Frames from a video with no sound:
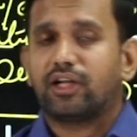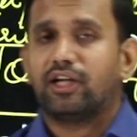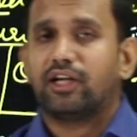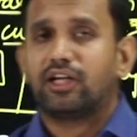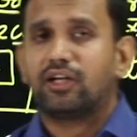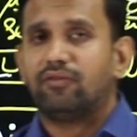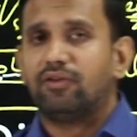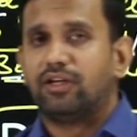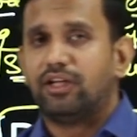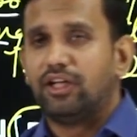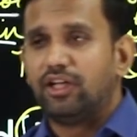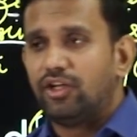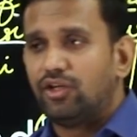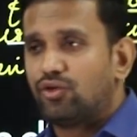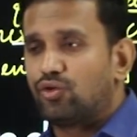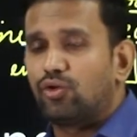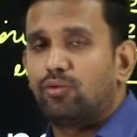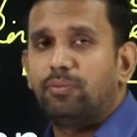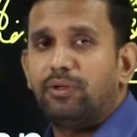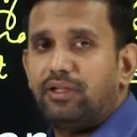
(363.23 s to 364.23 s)
connectivity
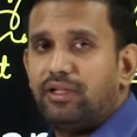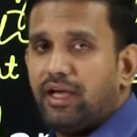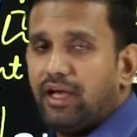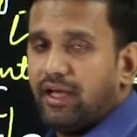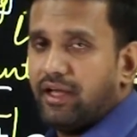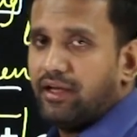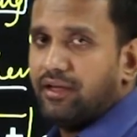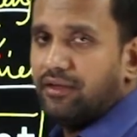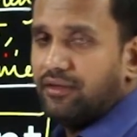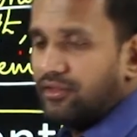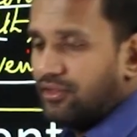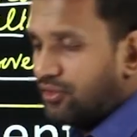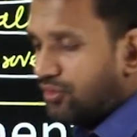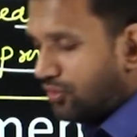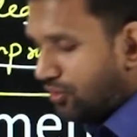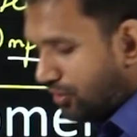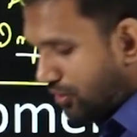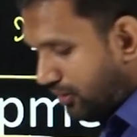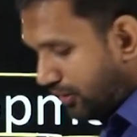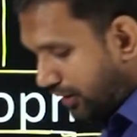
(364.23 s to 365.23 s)
should be there
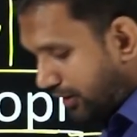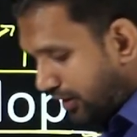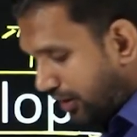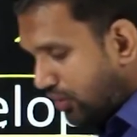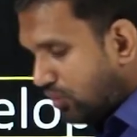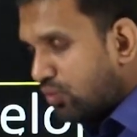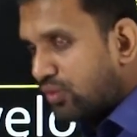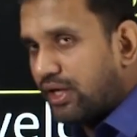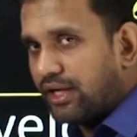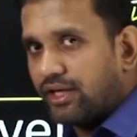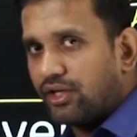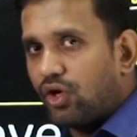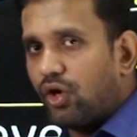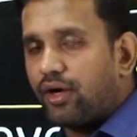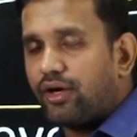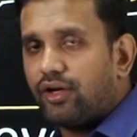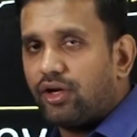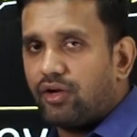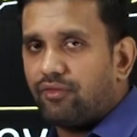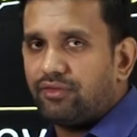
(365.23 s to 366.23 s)
in the nook and
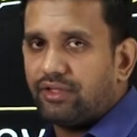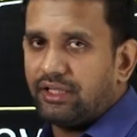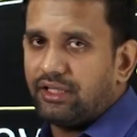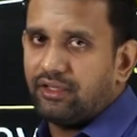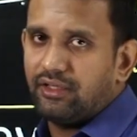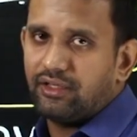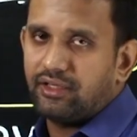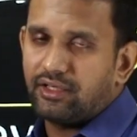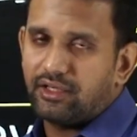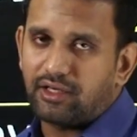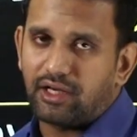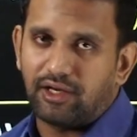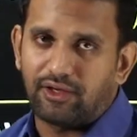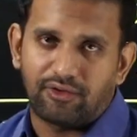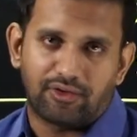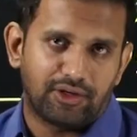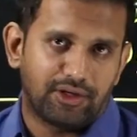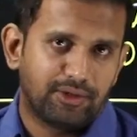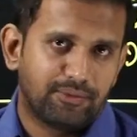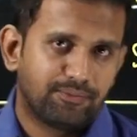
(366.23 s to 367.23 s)
corner of the
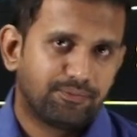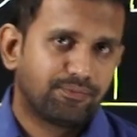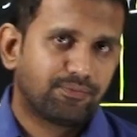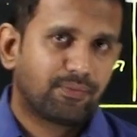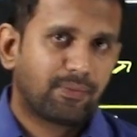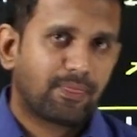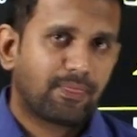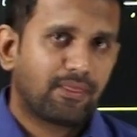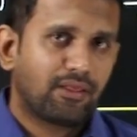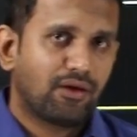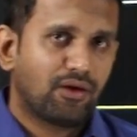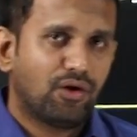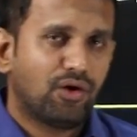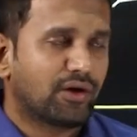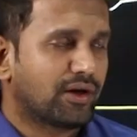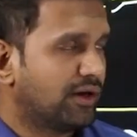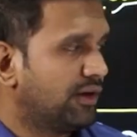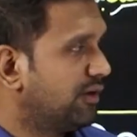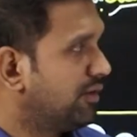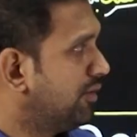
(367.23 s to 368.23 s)
country.
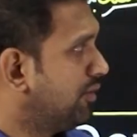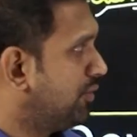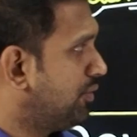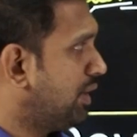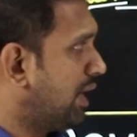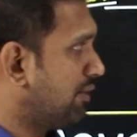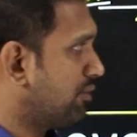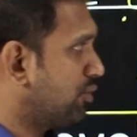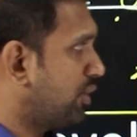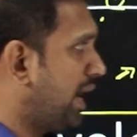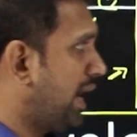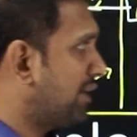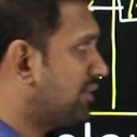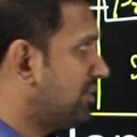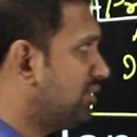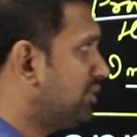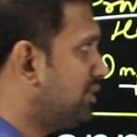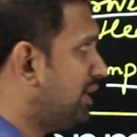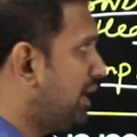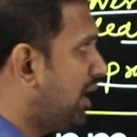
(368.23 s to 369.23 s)
Okay, you have to
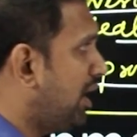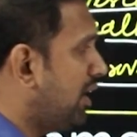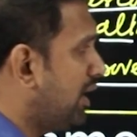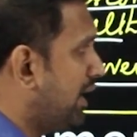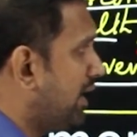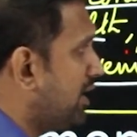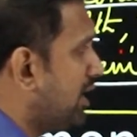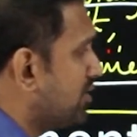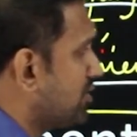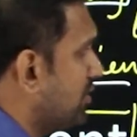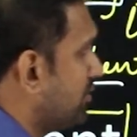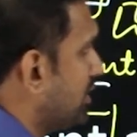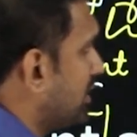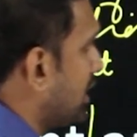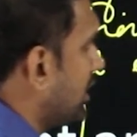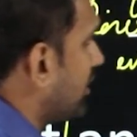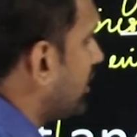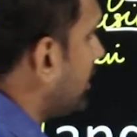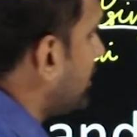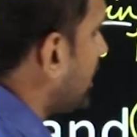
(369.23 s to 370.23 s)
access the all areas of the
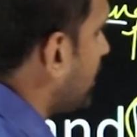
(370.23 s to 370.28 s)
country,